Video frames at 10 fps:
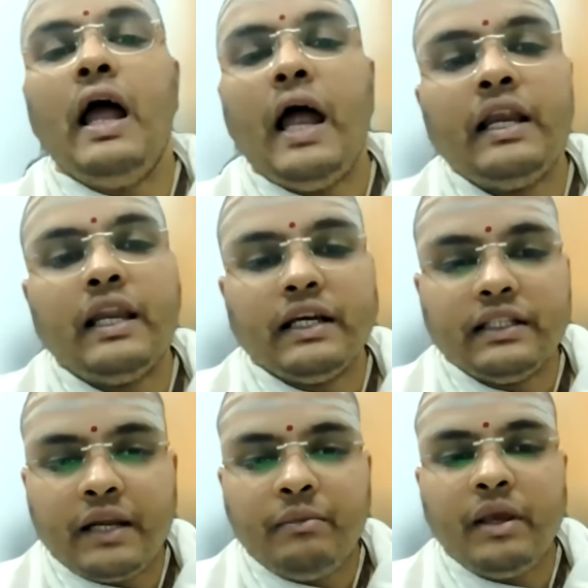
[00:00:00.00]
And
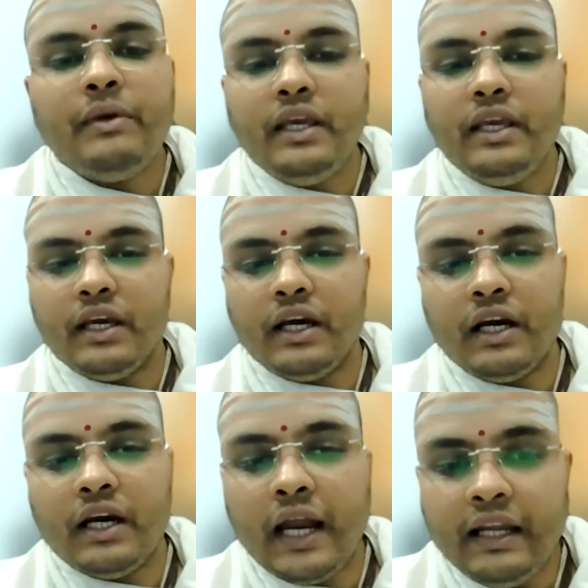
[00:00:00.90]
there may be,
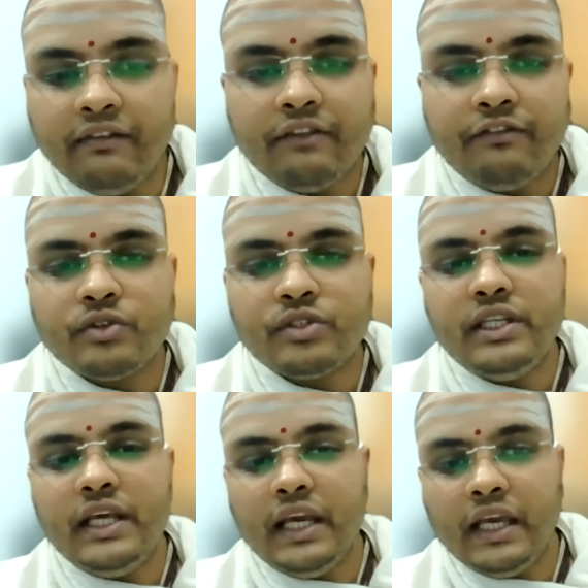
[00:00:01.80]
uh, and even if you see
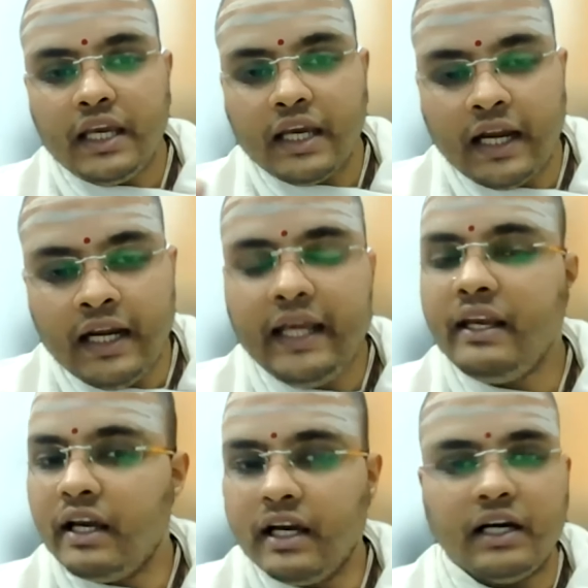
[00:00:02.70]
the
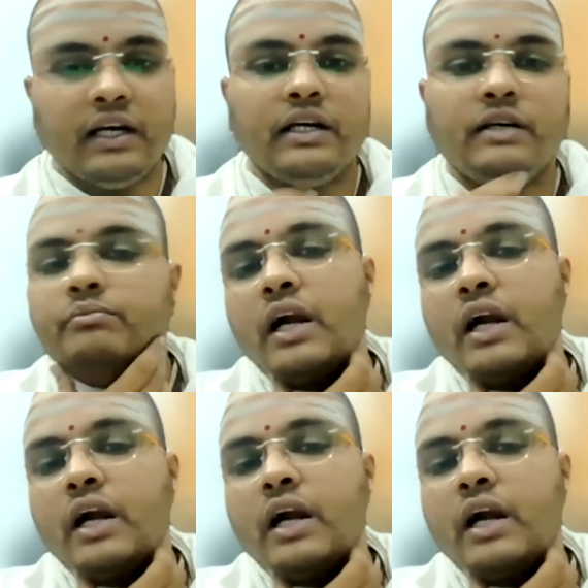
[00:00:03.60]
ending uh,